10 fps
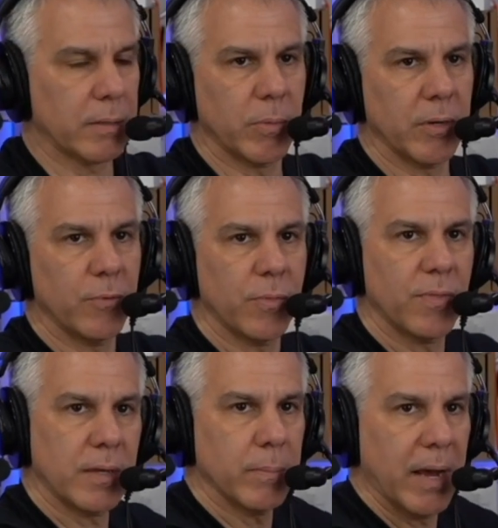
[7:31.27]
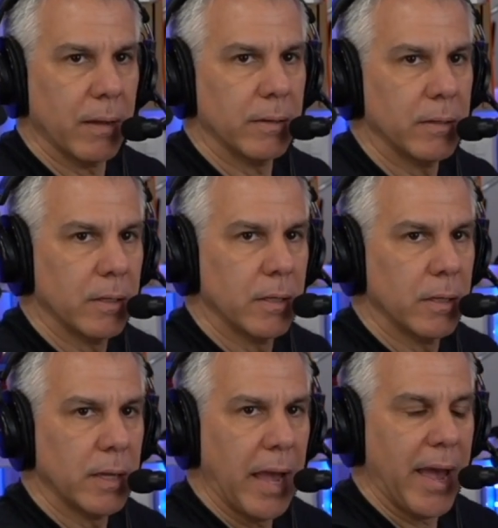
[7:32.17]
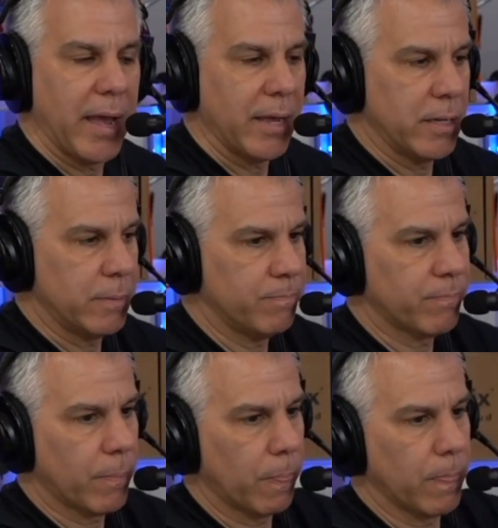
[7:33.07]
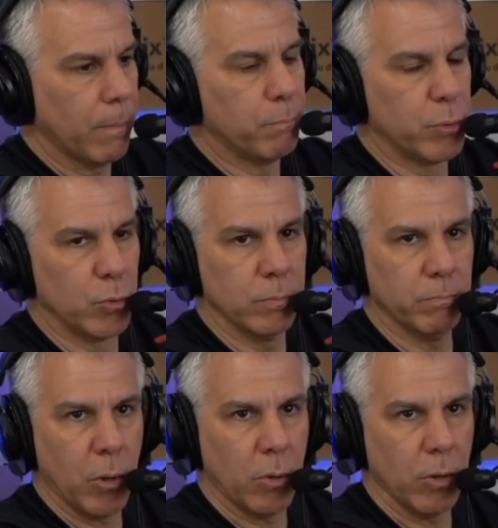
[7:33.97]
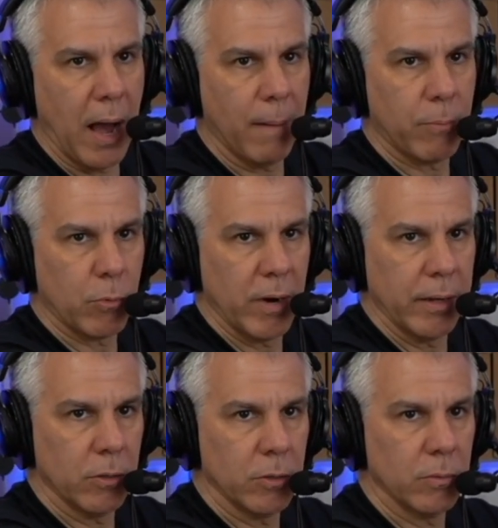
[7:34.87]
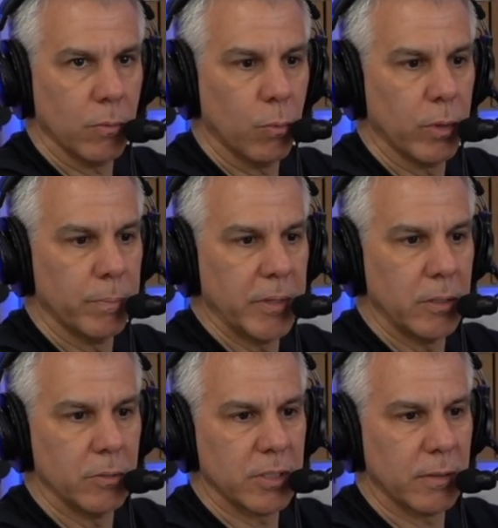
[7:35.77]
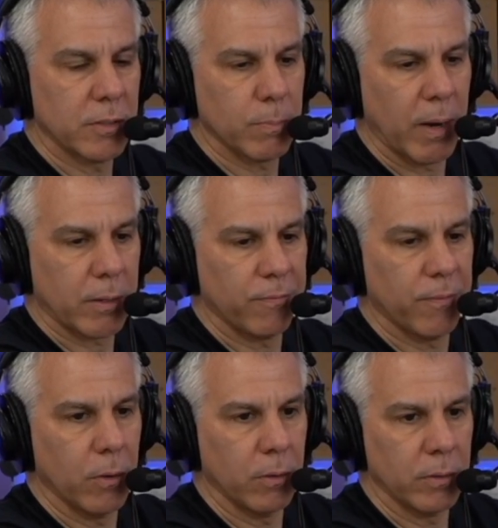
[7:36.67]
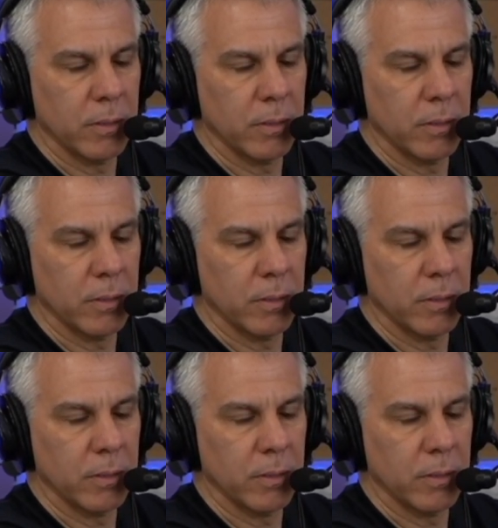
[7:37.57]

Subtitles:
But if you think about a boom pole operator would be using this microphone,